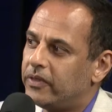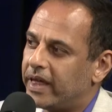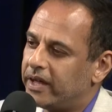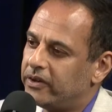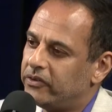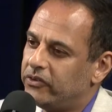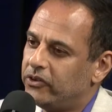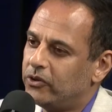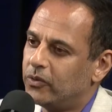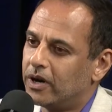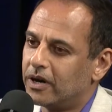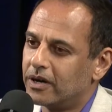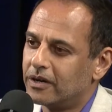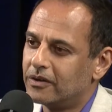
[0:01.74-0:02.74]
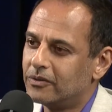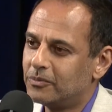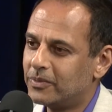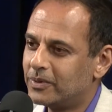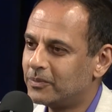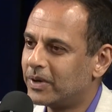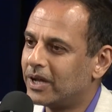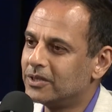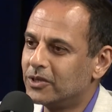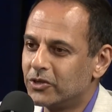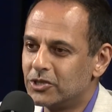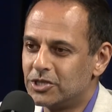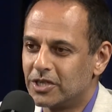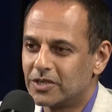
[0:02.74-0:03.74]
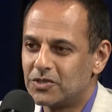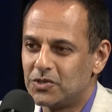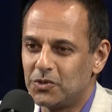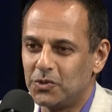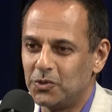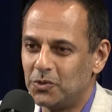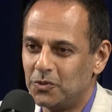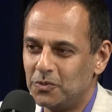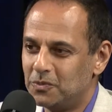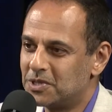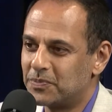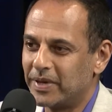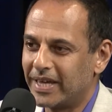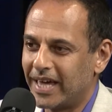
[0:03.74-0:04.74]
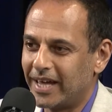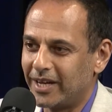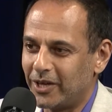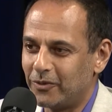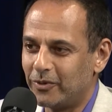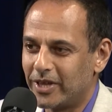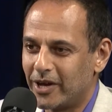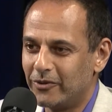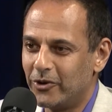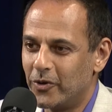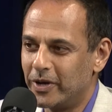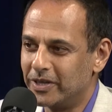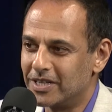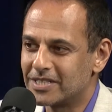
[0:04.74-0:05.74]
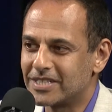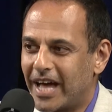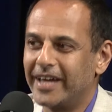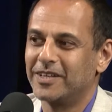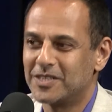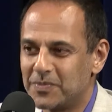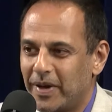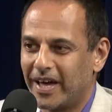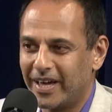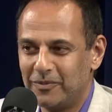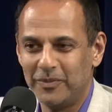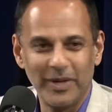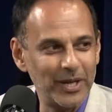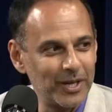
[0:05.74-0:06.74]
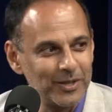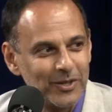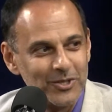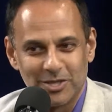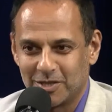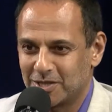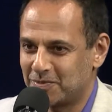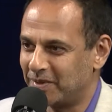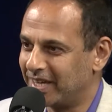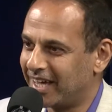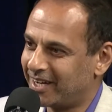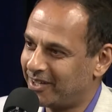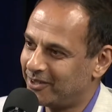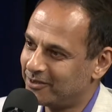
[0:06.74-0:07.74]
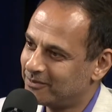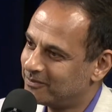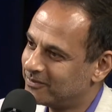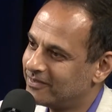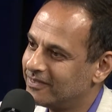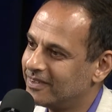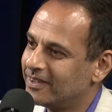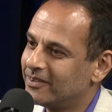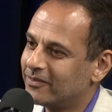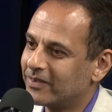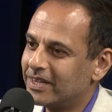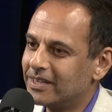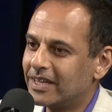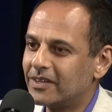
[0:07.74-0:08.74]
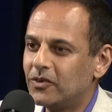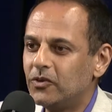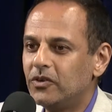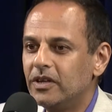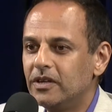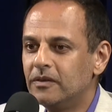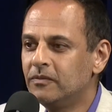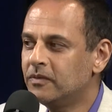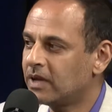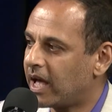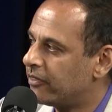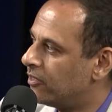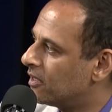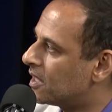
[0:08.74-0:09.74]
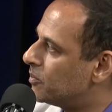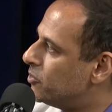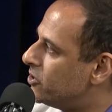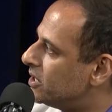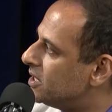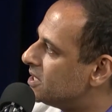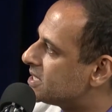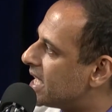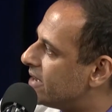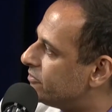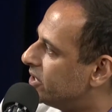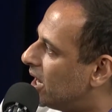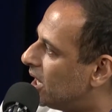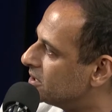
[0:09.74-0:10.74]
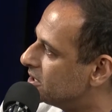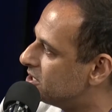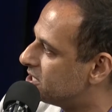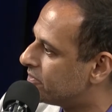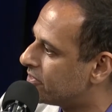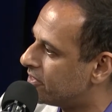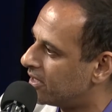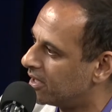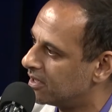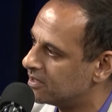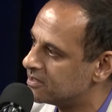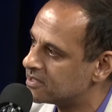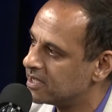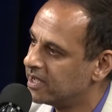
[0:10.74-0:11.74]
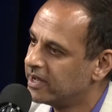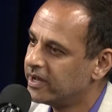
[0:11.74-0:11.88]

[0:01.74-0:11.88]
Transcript: that you are allergic to spaghetti without knowing the science behind being allergic to spaghetti, right? Like, you, I think communities have knowledge of things